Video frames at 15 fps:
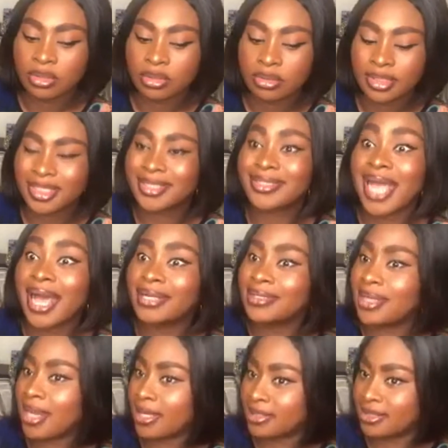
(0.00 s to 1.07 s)

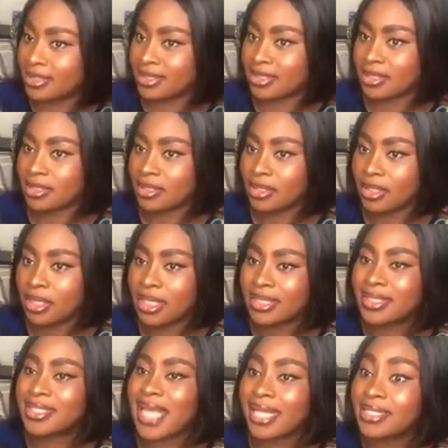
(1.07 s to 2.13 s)
standards,
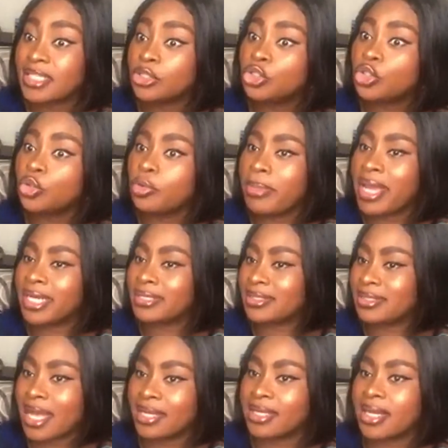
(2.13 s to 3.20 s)
setting too
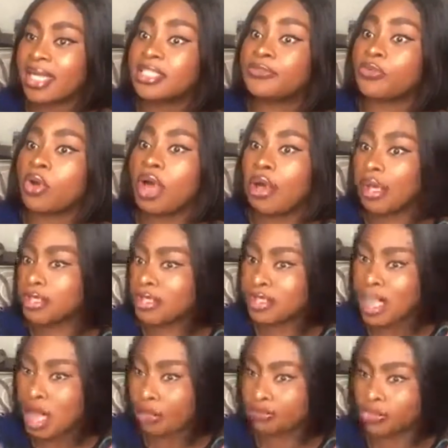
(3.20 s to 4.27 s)
many standards
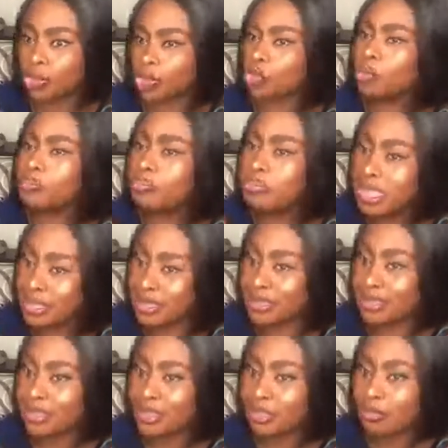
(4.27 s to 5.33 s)
for ourselves
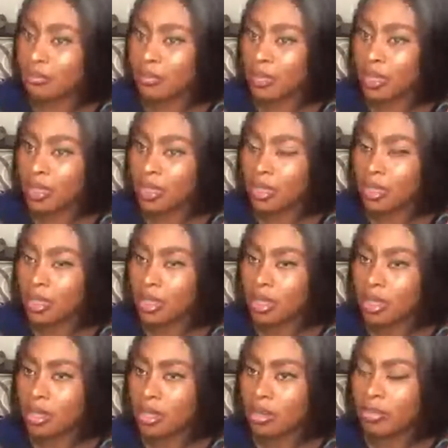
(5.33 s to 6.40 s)
to meet.
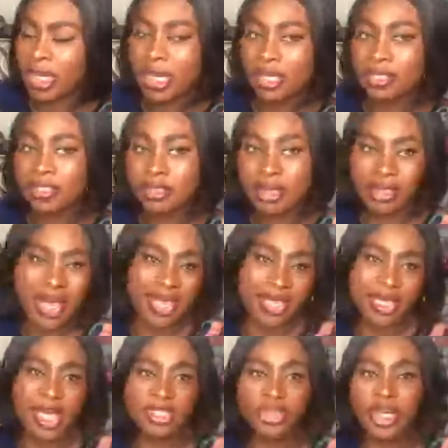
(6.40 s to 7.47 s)

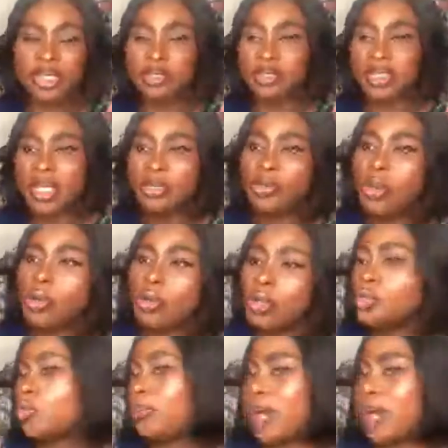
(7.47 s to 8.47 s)
Because like in Nigeria, they'll say, no